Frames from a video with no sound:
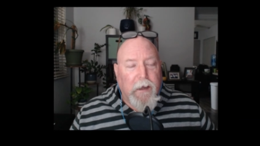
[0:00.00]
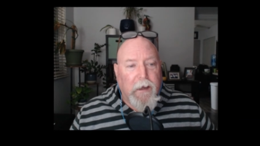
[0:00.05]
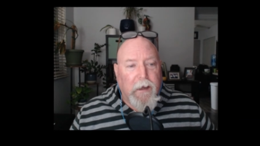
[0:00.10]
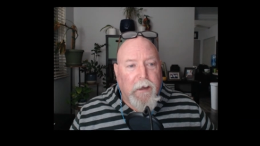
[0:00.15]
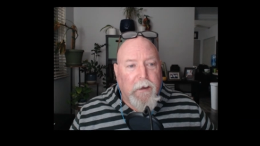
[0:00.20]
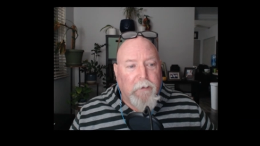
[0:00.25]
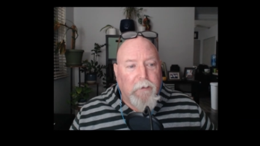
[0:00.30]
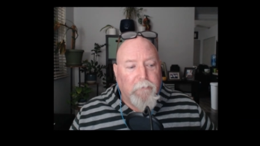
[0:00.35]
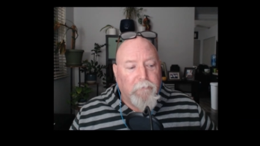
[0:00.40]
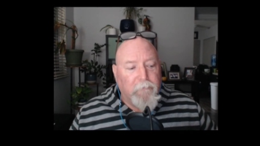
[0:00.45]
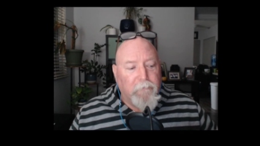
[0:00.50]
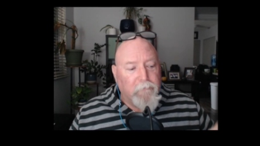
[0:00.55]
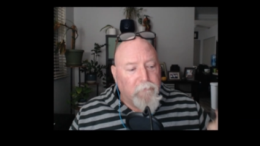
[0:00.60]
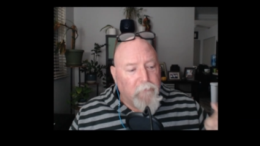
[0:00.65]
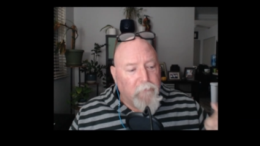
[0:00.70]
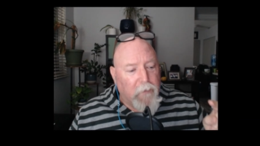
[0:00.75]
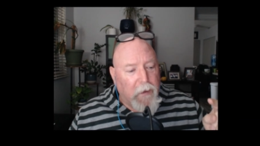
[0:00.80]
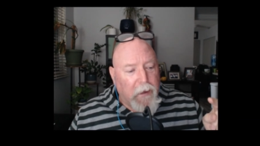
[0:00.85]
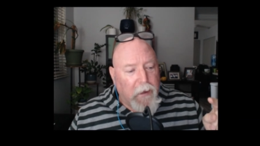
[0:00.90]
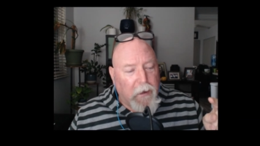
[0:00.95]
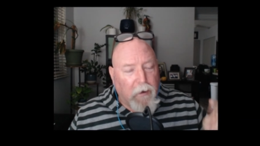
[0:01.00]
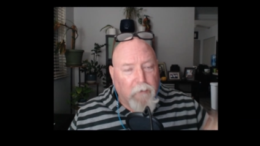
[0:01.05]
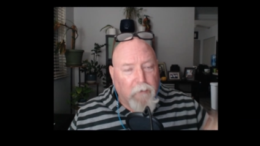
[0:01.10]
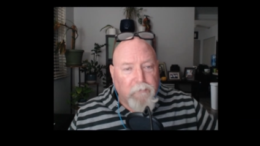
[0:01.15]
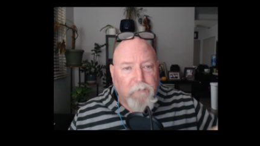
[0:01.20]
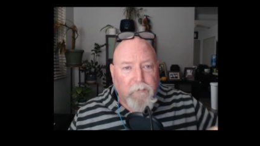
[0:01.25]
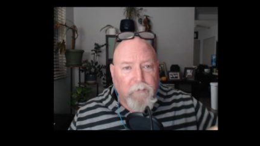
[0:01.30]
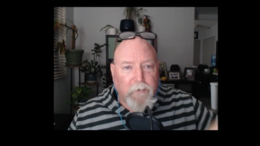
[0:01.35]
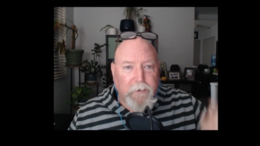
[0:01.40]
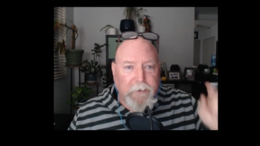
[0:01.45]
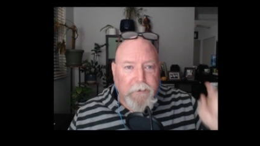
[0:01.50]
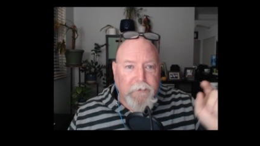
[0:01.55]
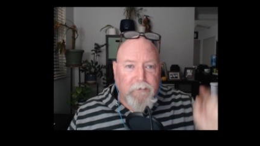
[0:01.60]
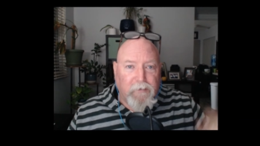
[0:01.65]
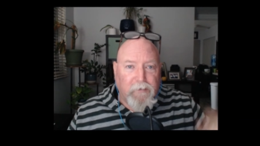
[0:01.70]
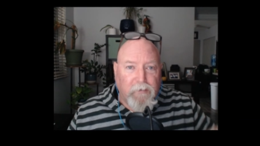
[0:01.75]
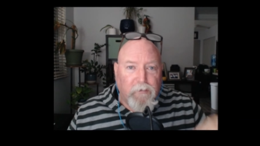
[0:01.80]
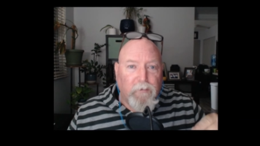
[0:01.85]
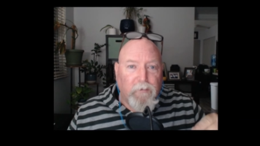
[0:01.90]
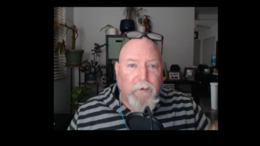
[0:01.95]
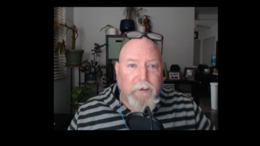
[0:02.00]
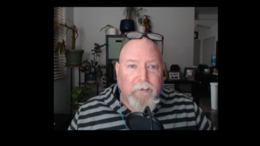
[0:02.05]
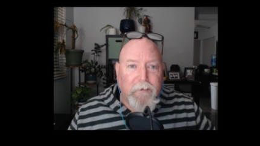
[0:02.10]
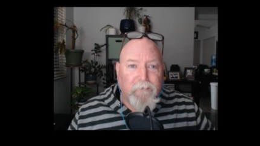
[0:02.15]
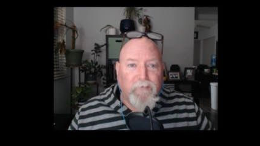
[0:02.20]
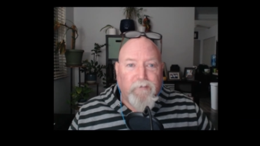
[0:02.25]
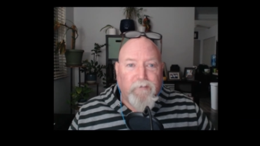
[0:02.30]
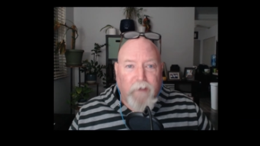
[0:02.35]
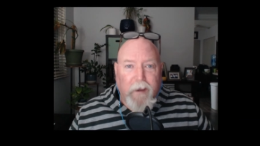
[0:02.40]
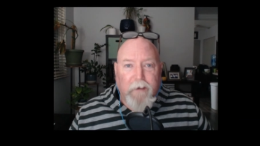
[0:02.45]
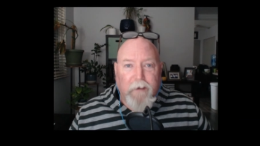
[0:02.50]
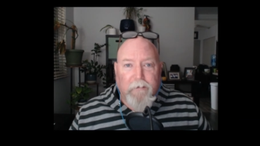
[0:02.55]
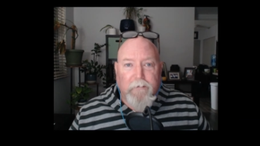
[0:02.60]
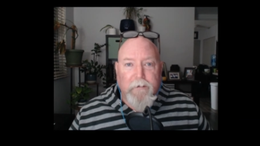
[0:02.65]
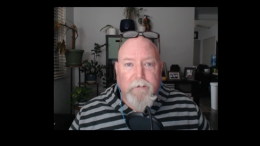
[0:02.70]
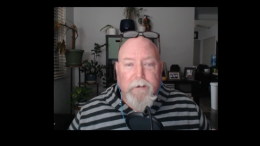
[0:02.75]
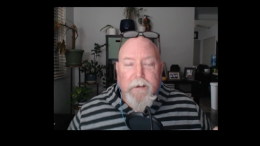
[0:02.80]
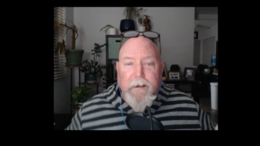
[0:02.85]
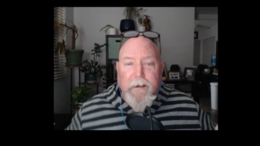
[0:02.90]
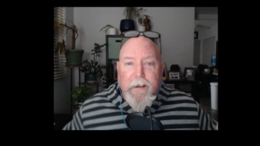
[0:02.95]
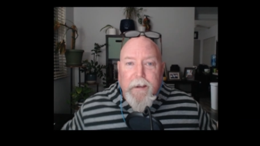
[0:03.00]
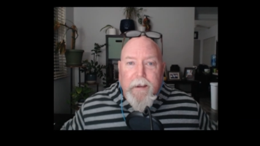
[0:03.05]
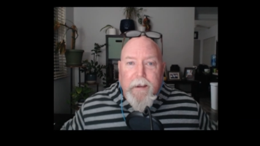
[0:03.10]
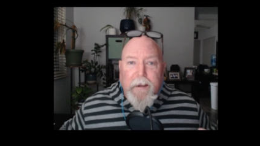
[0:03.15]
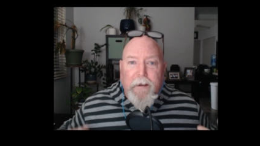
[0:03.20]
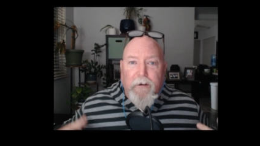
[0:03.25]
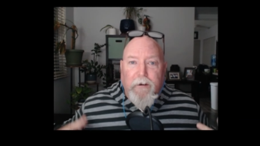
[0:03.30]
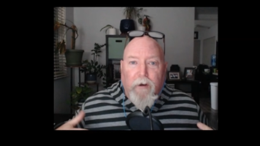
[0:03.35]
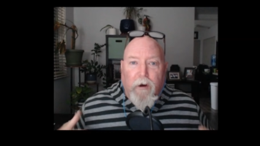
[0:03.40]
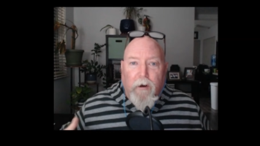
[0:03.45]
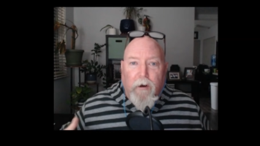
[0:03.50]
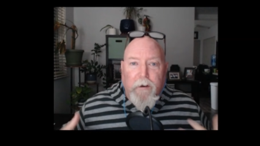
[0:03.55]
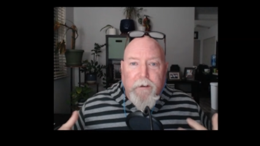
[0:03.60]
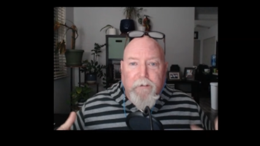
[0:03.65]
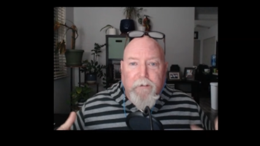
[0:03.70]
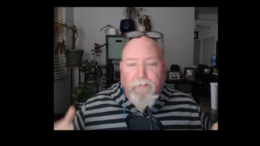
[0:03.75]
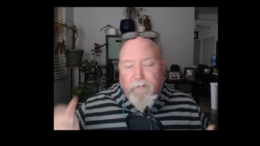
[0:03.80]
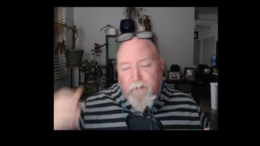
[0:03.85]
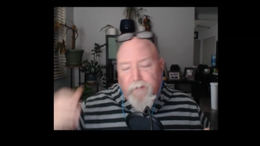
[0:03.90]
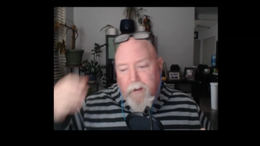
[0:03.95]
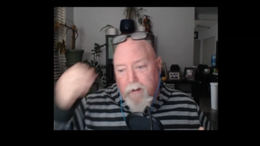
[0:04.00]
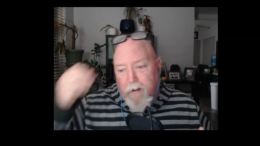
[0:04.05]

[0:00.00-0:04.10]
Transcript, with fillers: Um, and also a link to his channel. And on his